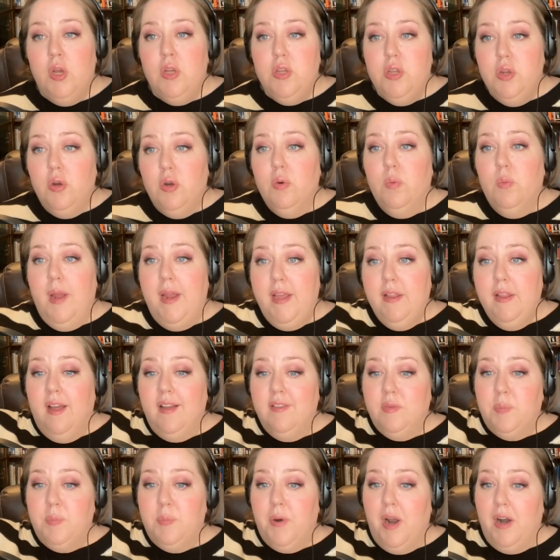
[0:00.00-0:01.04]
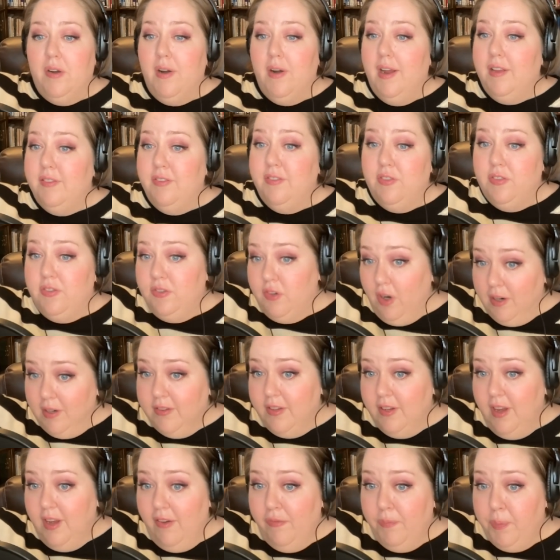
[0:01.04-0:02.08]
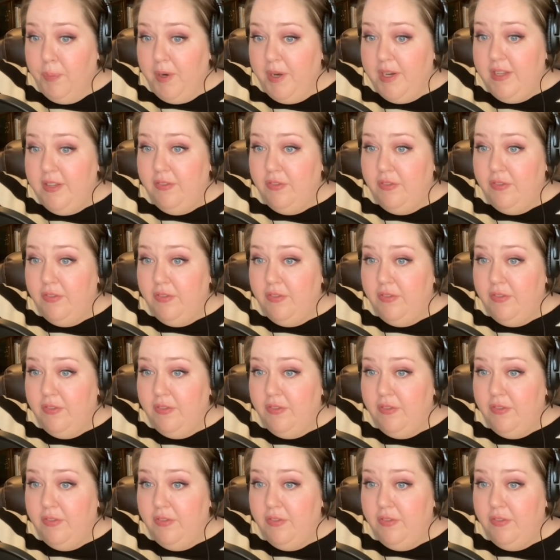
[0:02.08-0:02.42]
your weight loss progress starts off pretty